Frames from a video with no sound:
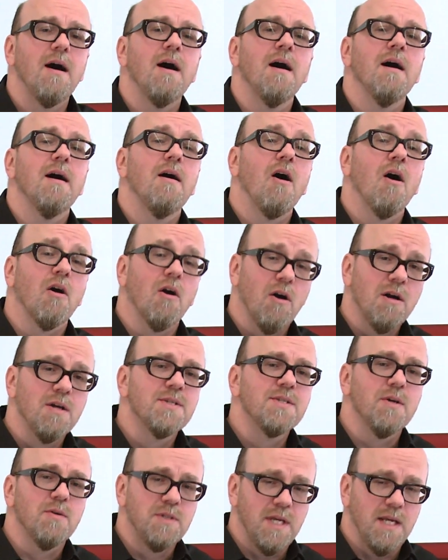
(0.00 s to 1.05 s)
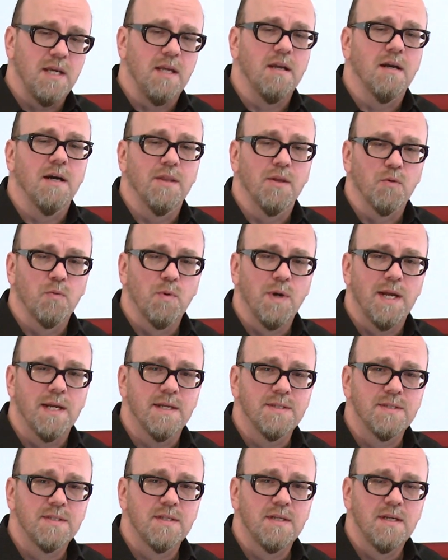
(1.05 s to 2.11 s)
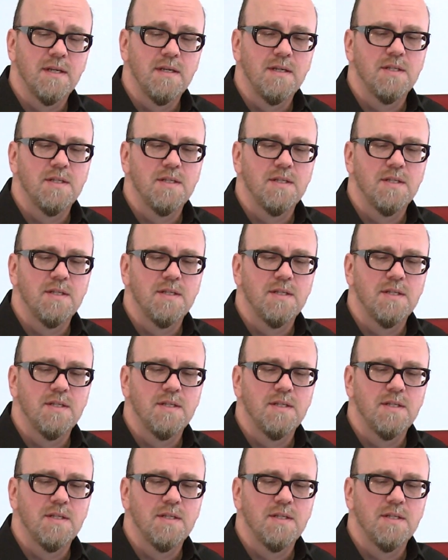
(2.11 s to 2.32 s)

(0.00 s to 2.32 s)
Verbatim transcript: uh, are also taking on the risk.